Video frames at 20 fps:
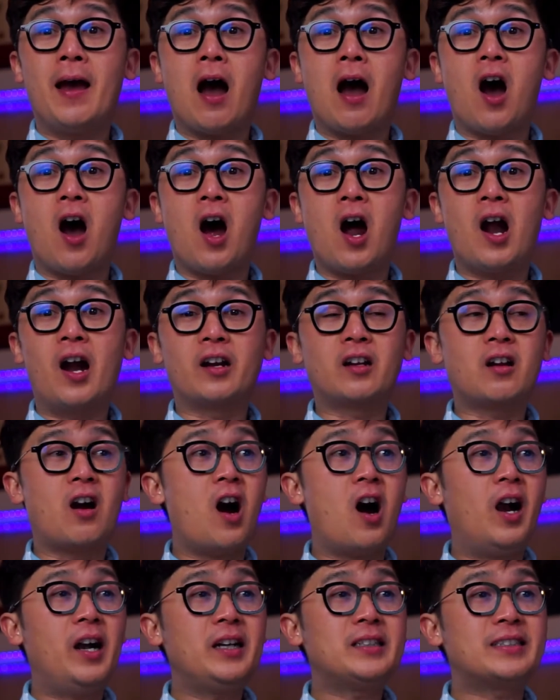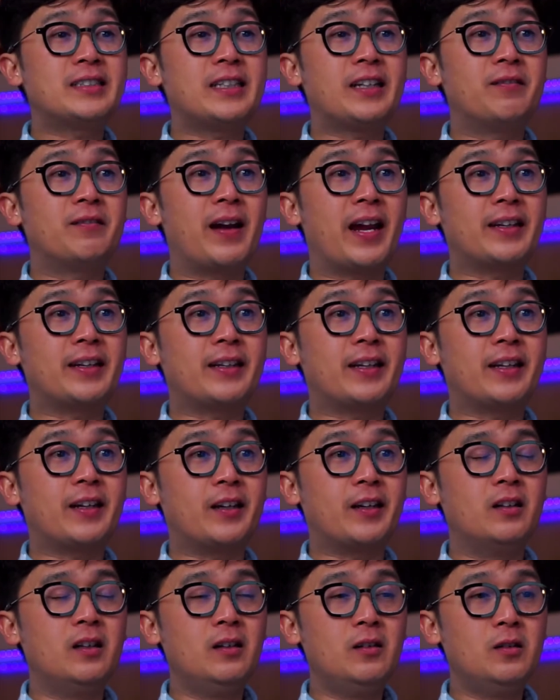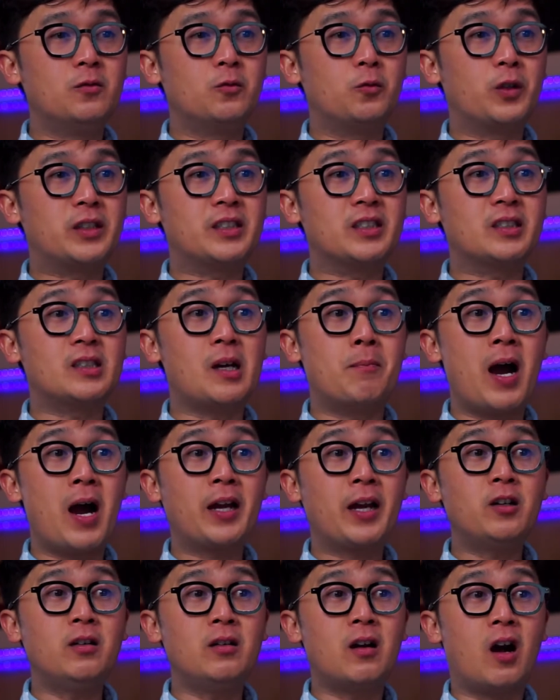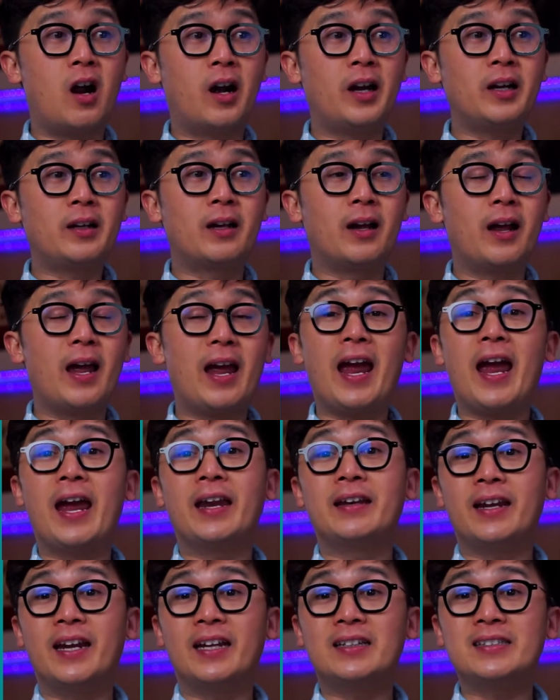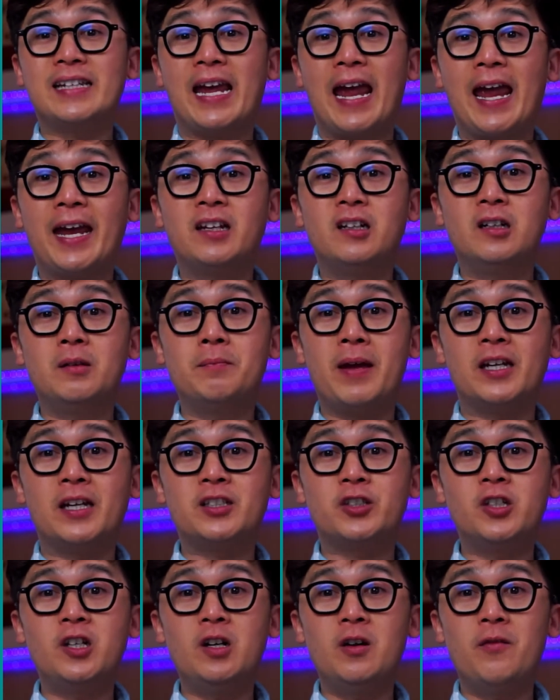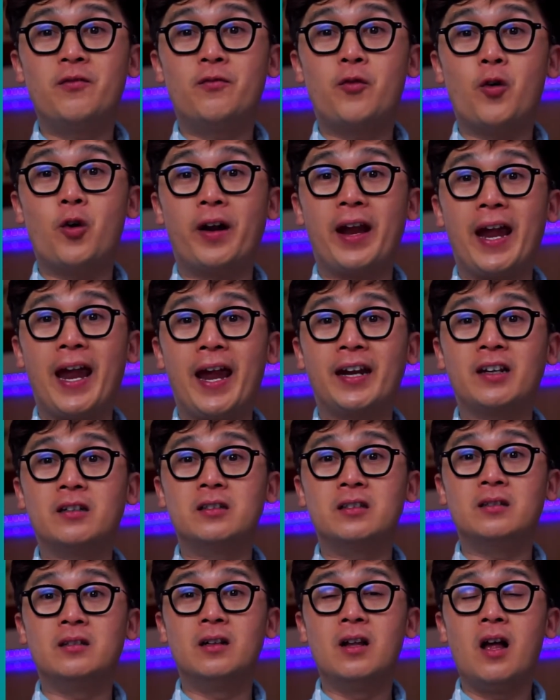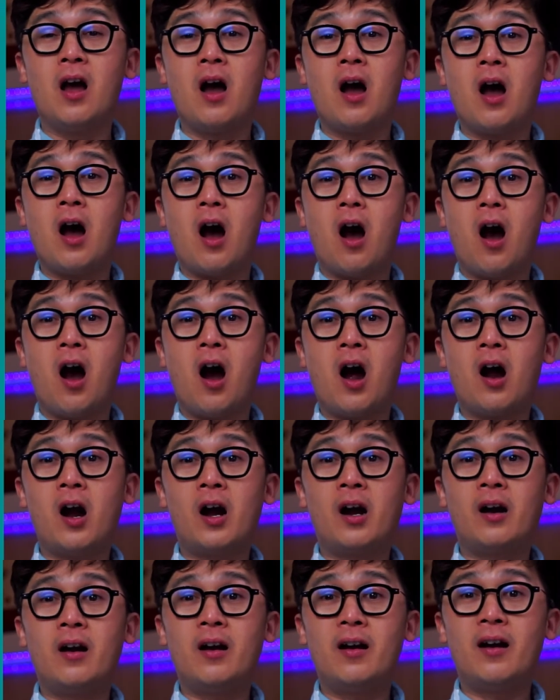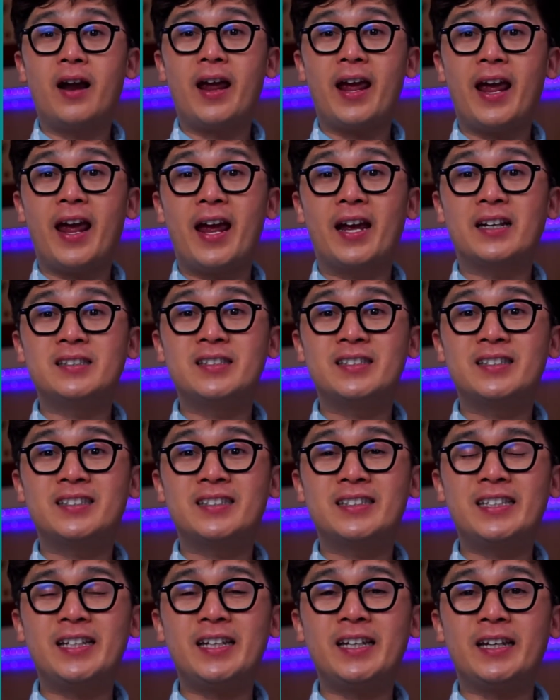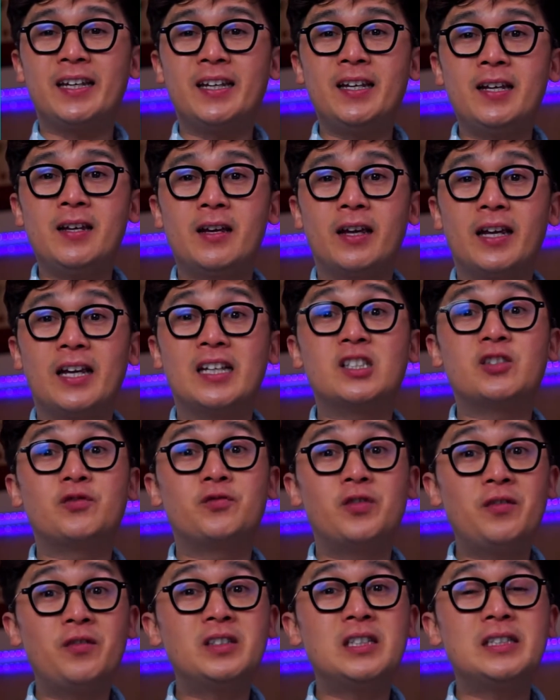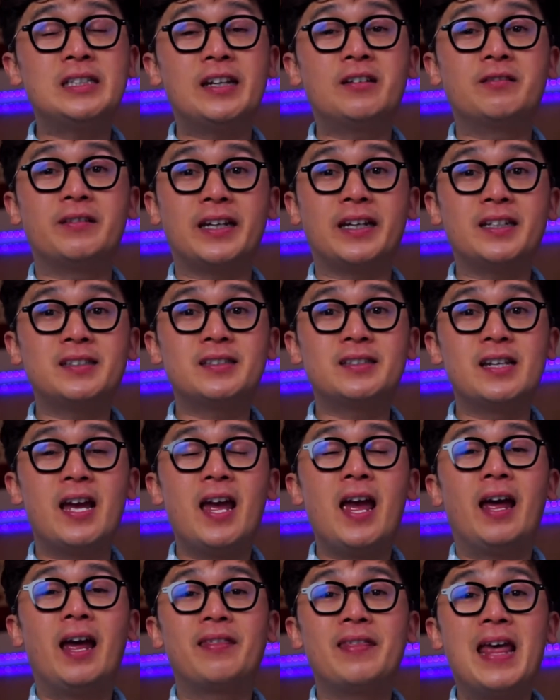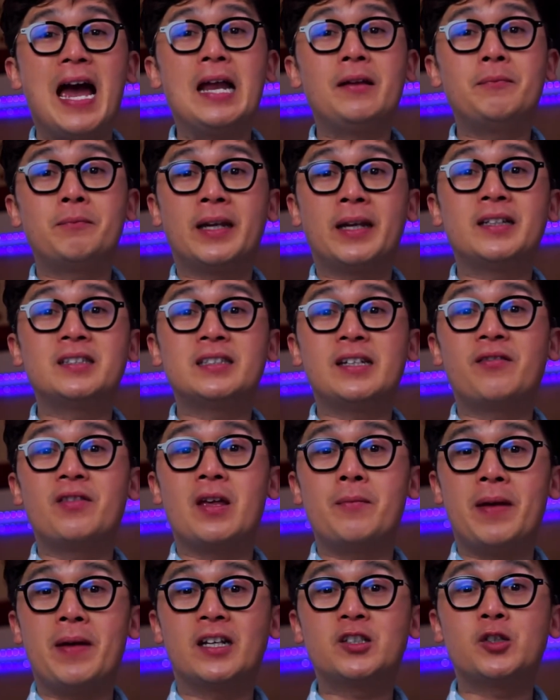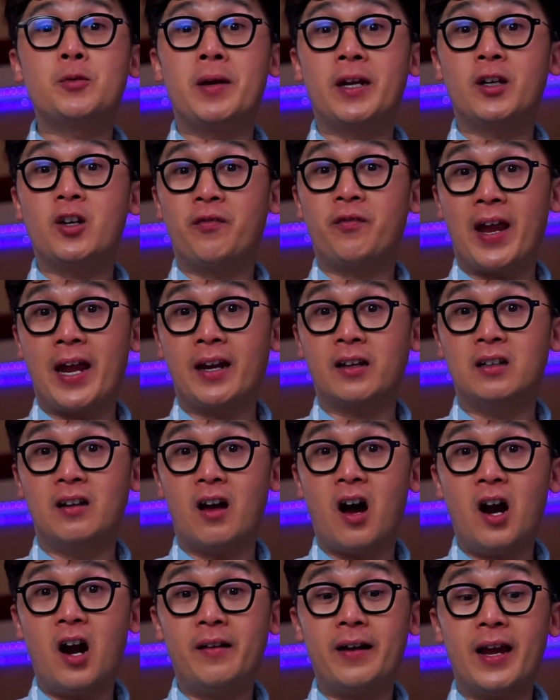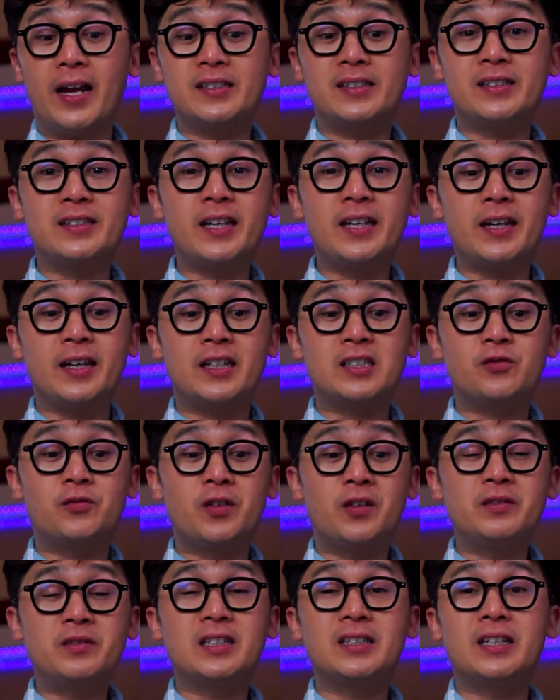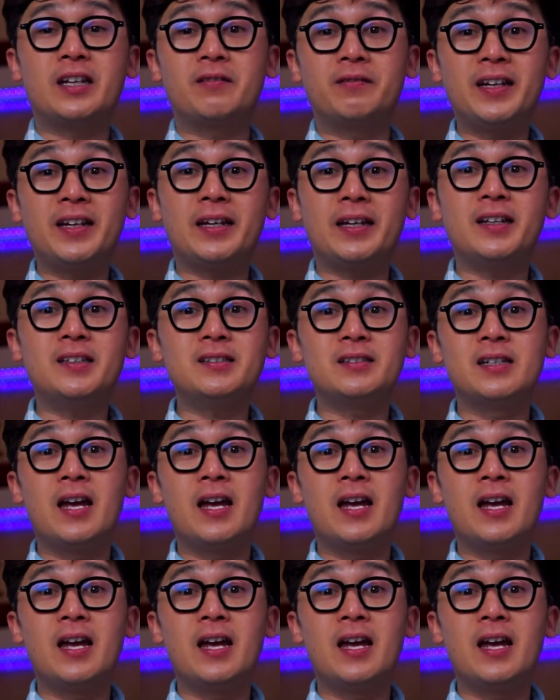arc RT right here, which is a minor arc, and its angle measure for angle RST is 50 degrees. That means if the measurement of angle RST is 50 degrees,